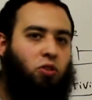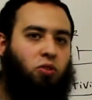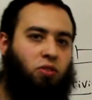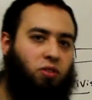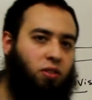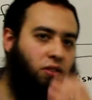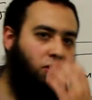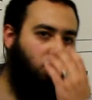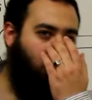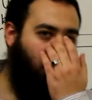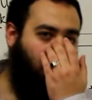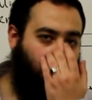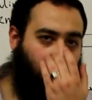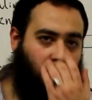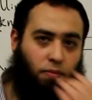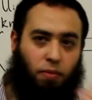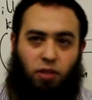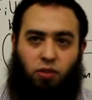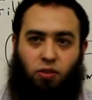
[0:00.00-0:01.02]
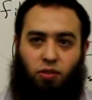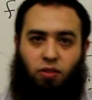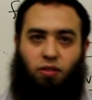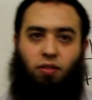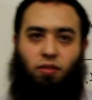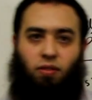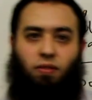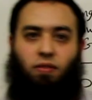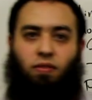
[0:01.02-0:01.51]
consists of
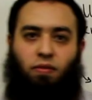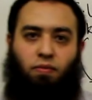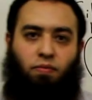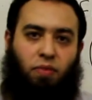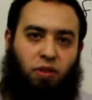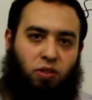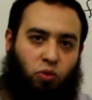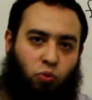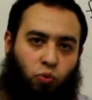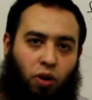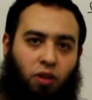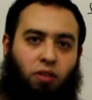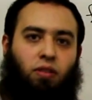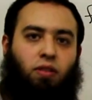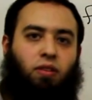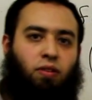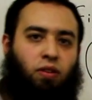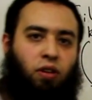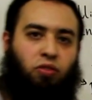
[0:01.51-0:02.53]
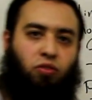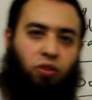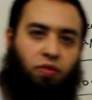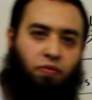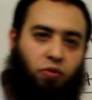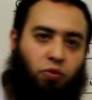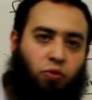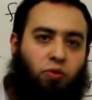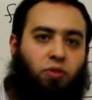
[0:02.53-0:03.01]
methods. Method 1,
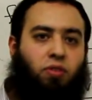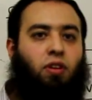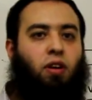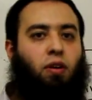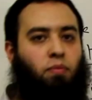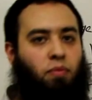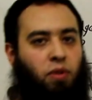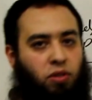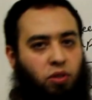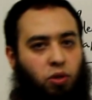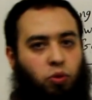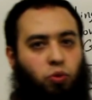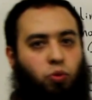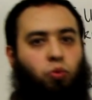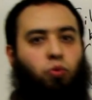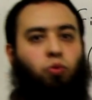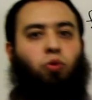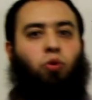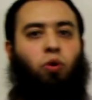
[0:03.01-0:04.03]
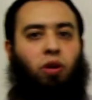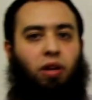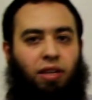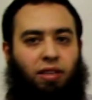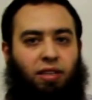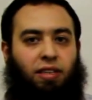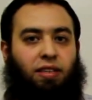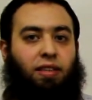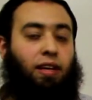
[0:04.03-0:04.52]
interviews. Method 2,
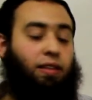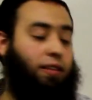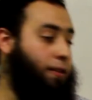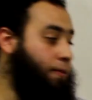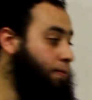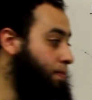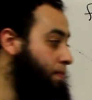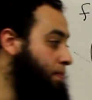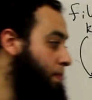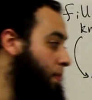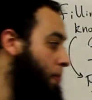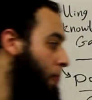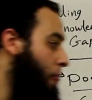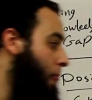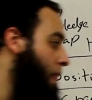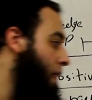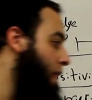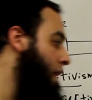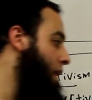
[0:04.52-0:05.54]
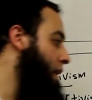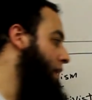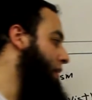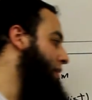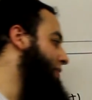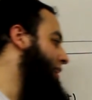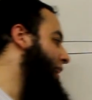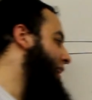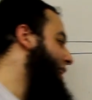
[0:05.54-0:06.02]
collecting data. The